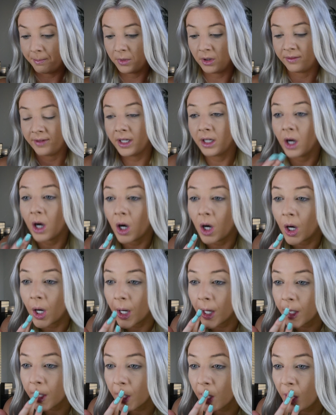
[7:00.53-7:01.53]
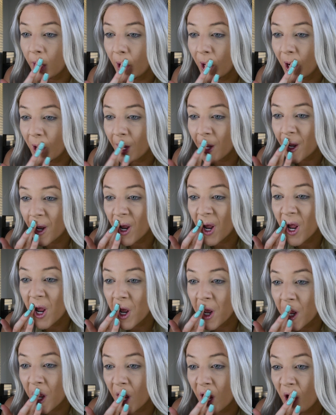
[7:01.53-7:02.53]
moving on,
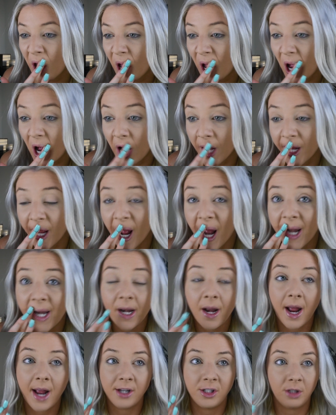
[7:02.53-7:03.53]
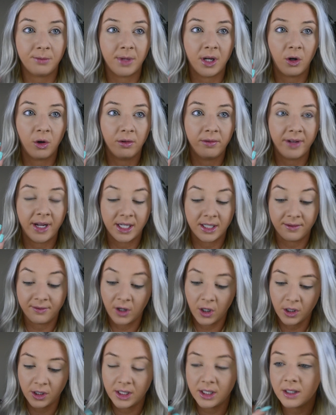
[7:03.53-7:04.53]
again, I do my whole face
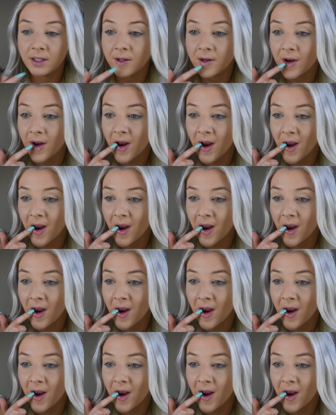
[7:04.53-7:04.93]
first.